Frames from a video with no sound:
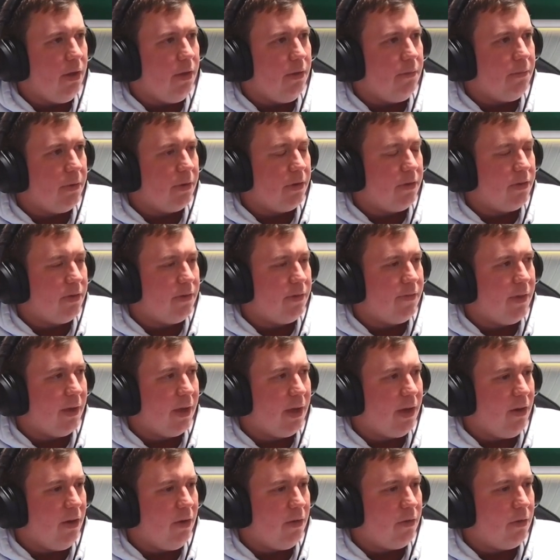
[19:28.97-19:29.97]
because if they
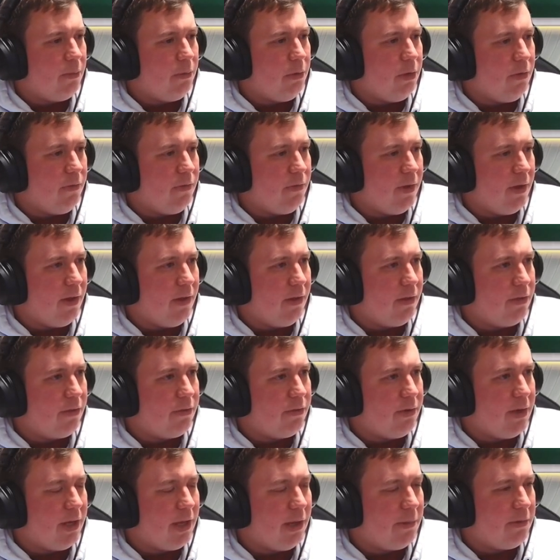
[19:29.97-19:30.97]
can't remove it,
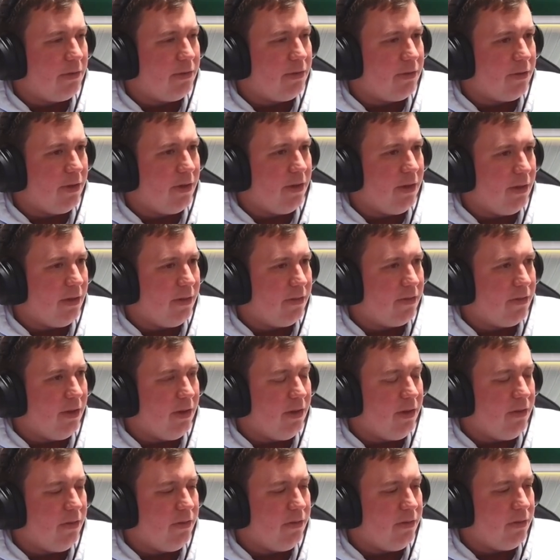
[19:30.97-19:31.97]
3 damage a turn is
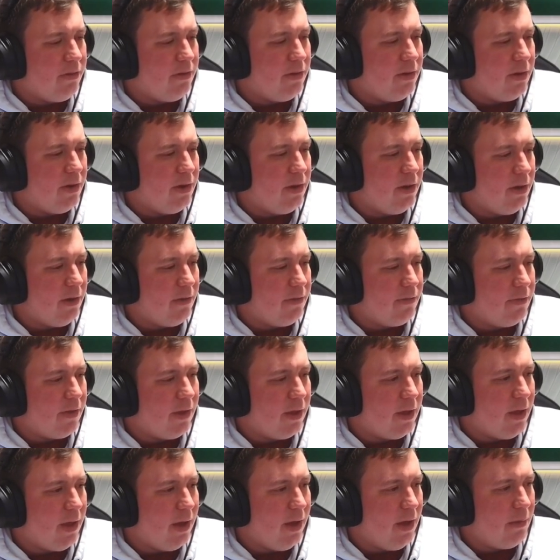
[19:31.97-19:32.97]
nice, and if they
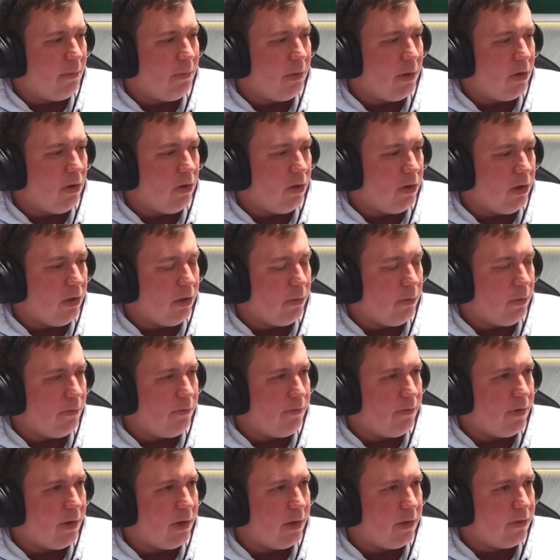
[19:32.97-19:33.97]
can, we've got another one
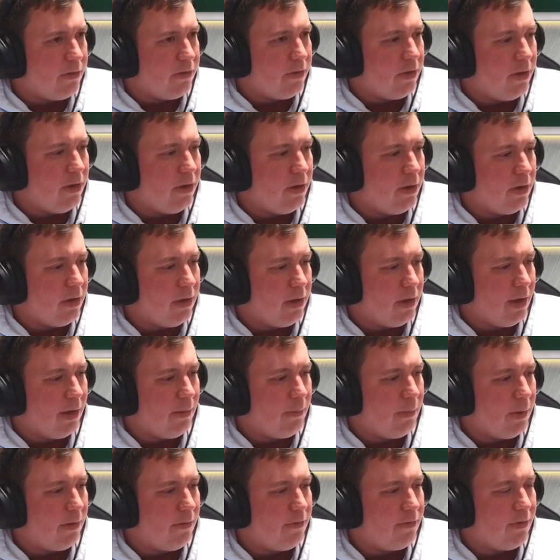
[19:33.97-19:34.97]
for next turn, and
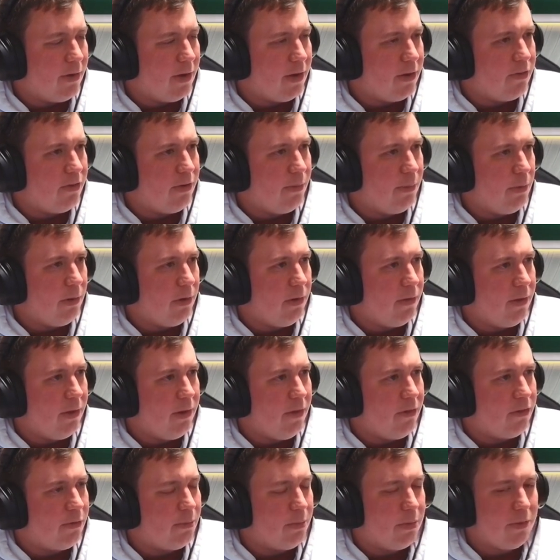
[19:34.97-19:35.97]
we can flash in one of
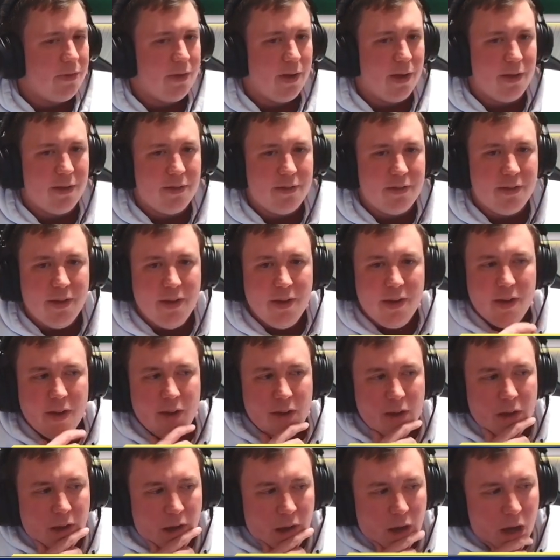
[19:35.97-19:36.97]
these to protect
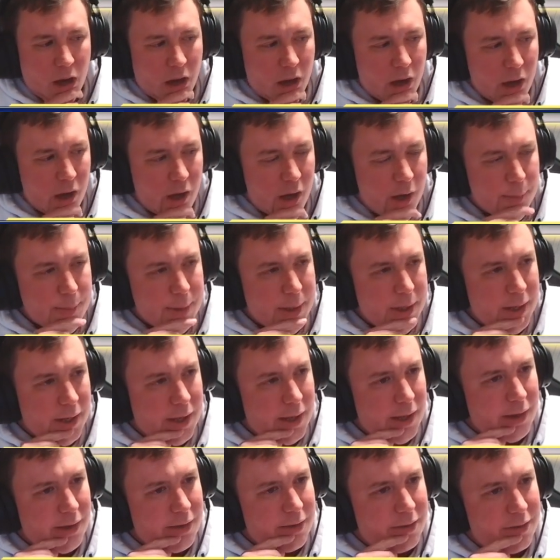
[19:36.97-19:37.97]
our Harbin
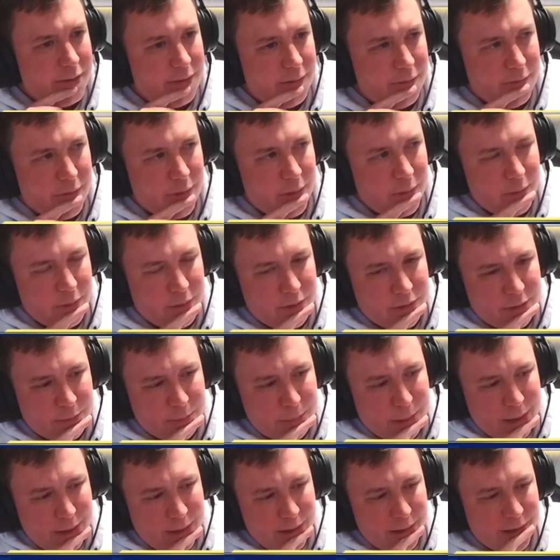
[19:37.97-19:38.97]
against Invoke
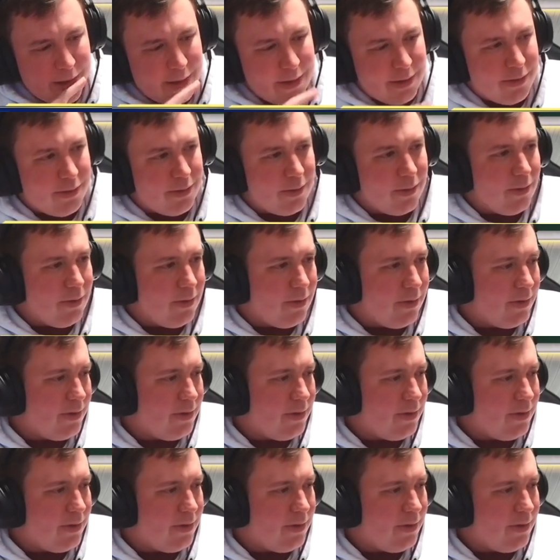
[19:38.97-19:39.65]
Despairs or